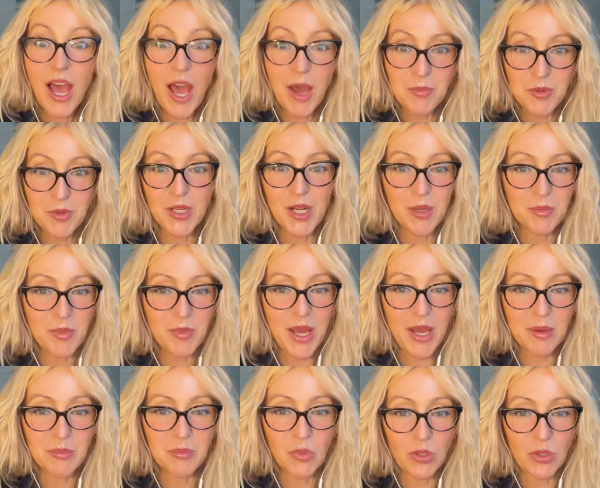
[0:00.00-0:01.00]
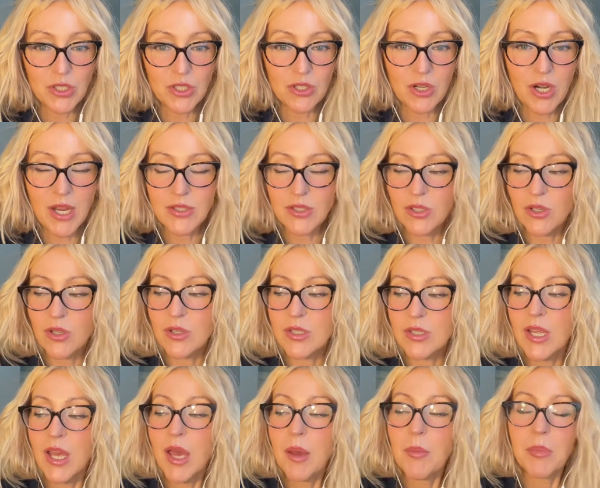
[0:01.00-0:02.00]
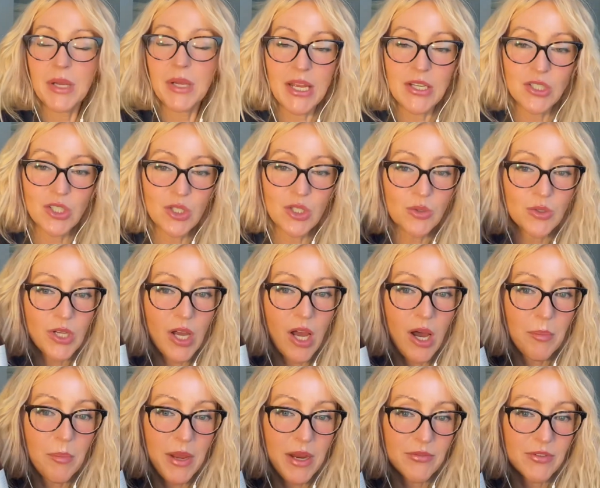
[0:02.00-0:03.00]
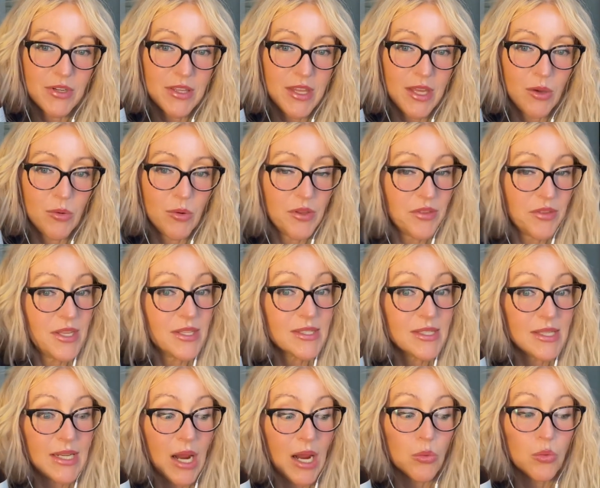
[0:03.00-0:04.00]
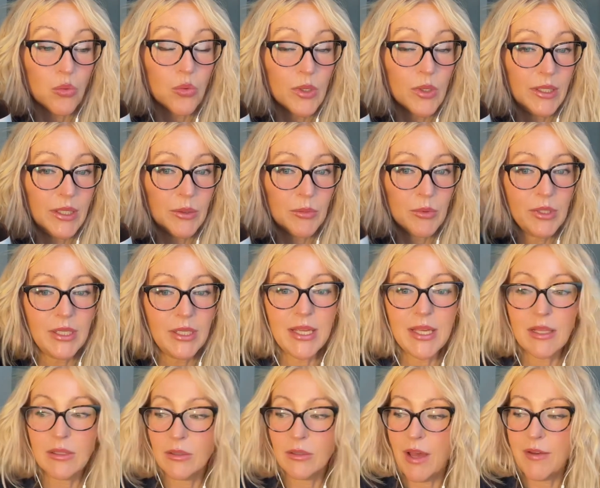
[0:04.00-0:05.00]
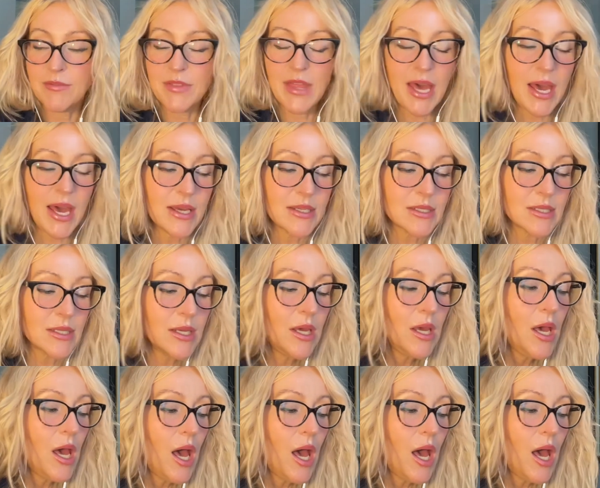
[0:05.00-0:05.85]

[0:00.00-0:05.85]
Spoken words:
I put on my moisturizers, but I do top everything with this, and I really, really love that.